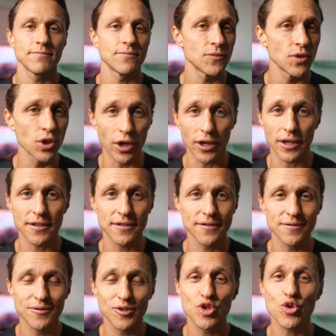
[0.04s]
Look,
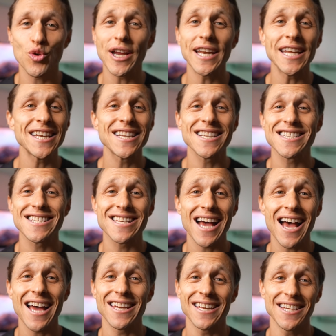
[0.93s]
training does
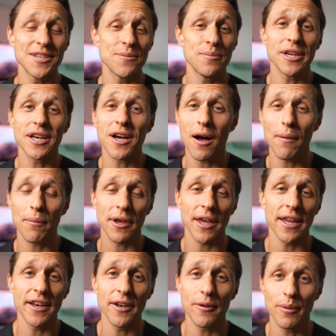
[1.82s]
not need to be
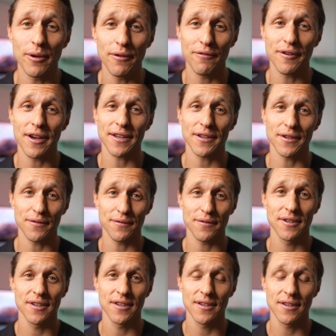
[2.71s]
complicated to be effective.
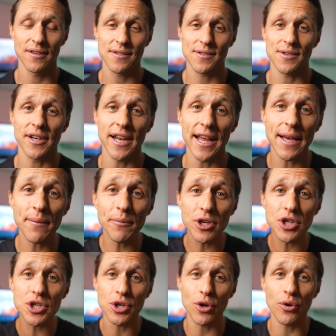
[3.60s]
So today I'm going to
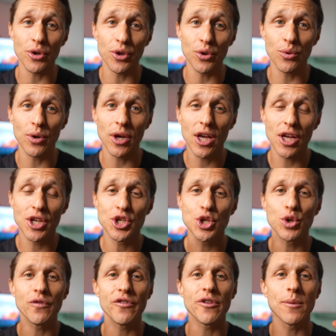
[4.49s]
show you
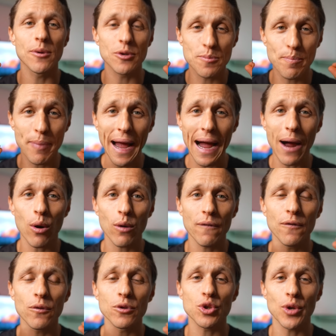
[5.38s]
two of the most
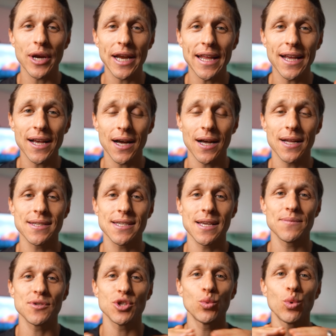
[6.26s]
powerful training
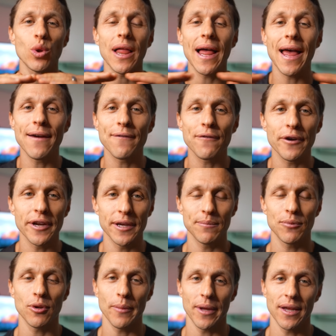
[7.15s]
concepts you will ever
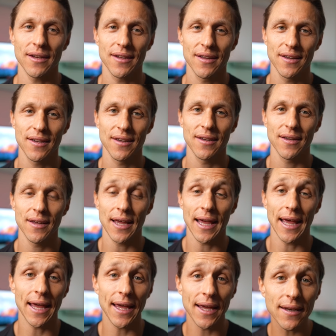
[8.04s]
implement
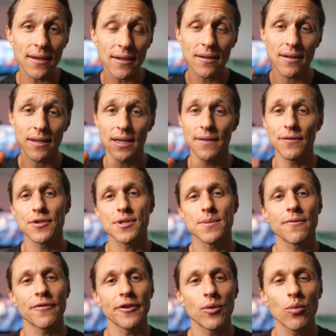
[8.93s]
and give you
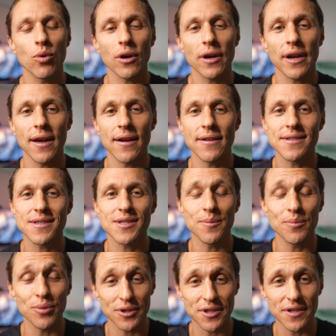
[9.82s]
some free workouts to
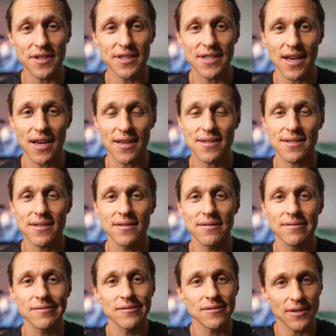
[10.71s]
put to the test.
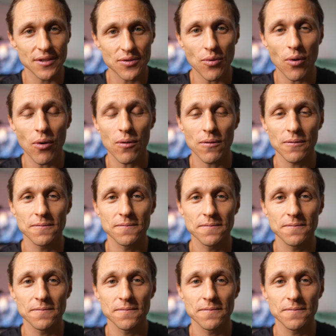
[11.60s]
Let's roll.